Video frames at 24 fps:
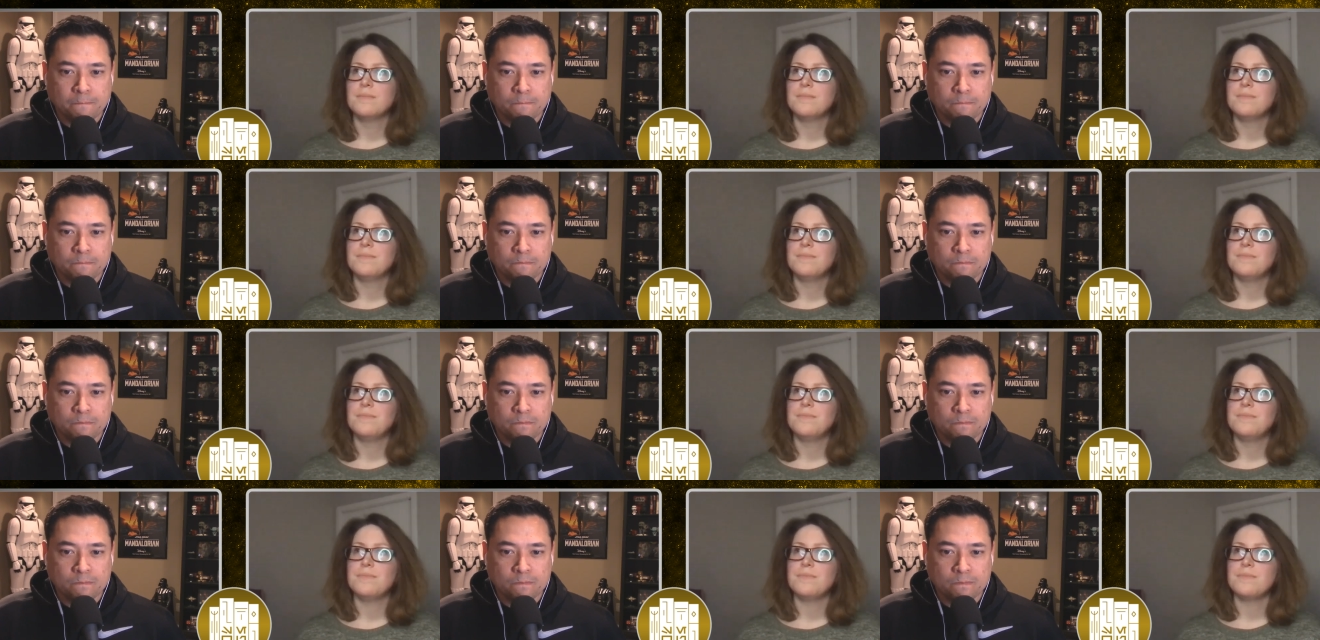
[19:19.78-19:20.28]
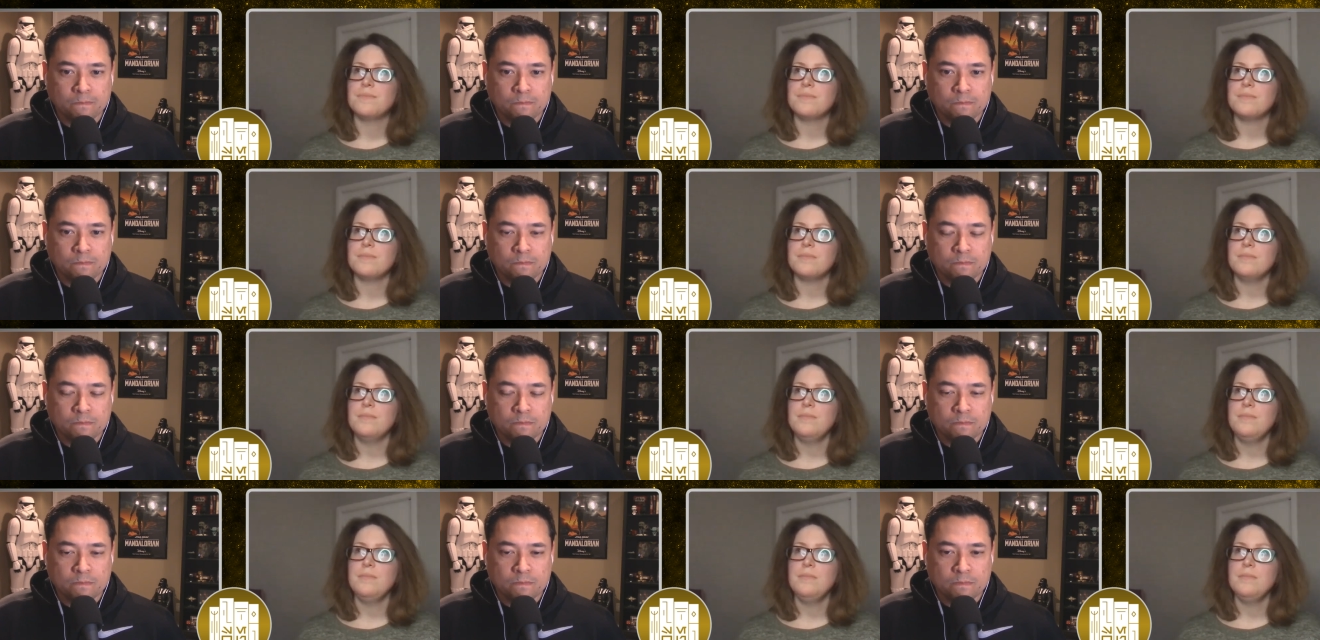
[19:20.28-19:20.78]

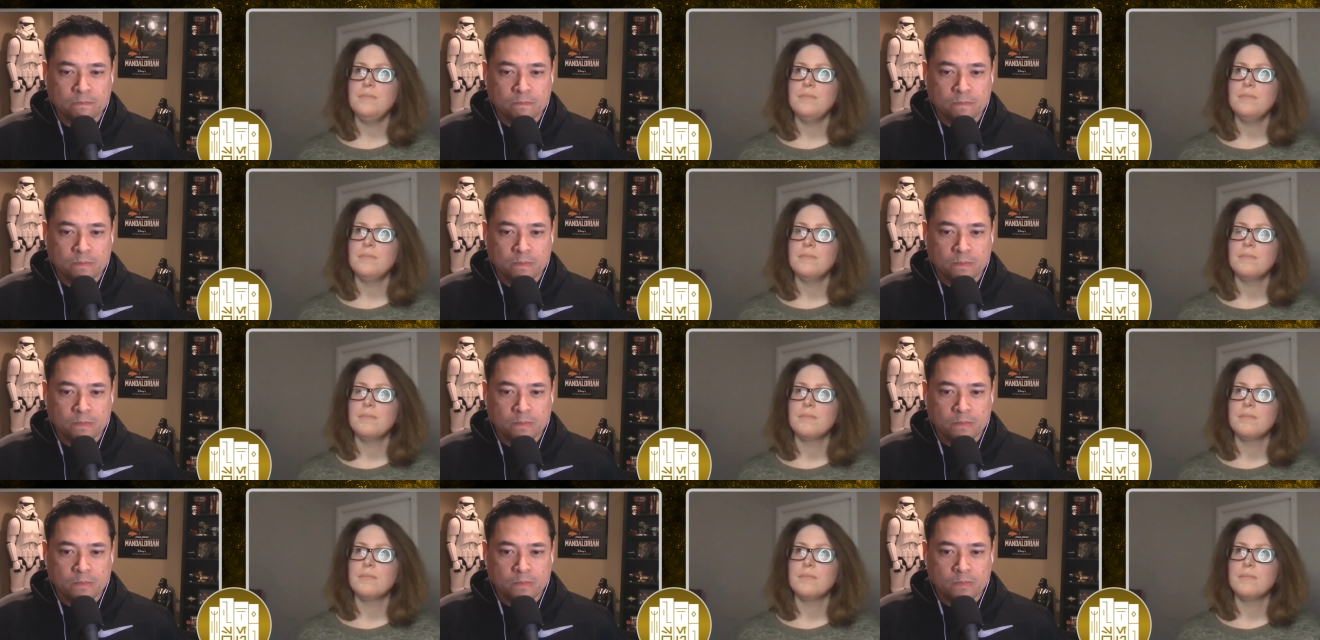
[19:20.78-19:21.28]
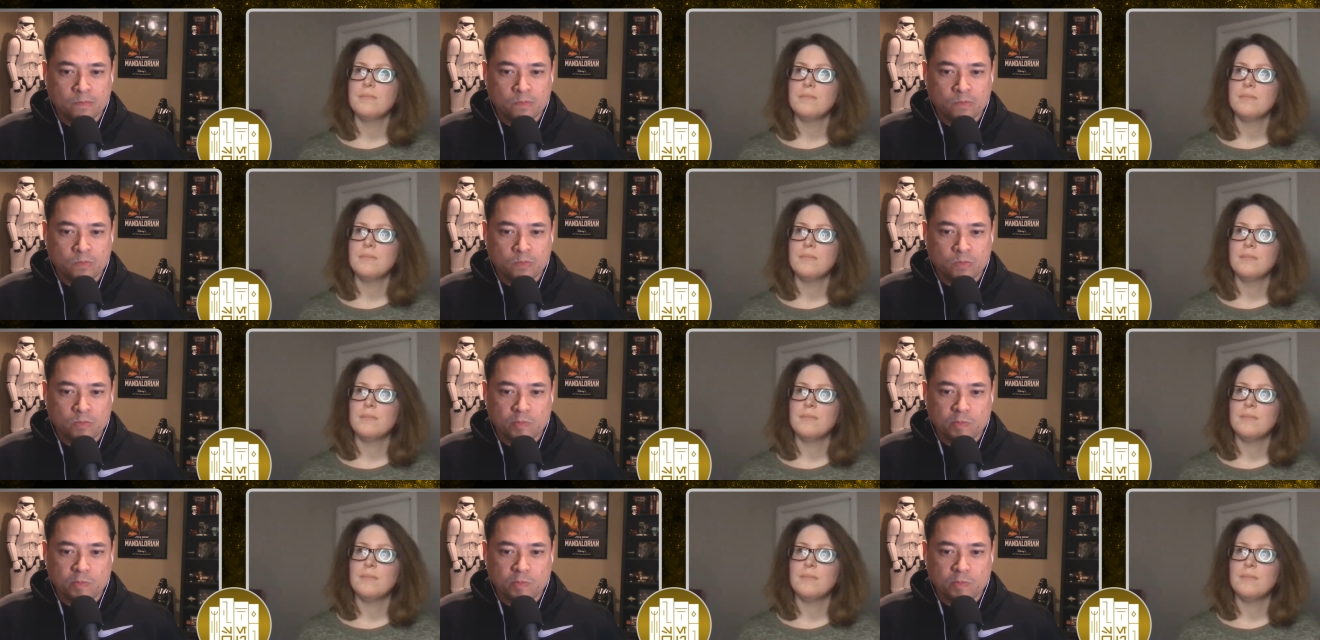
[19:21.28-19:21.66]
(silence)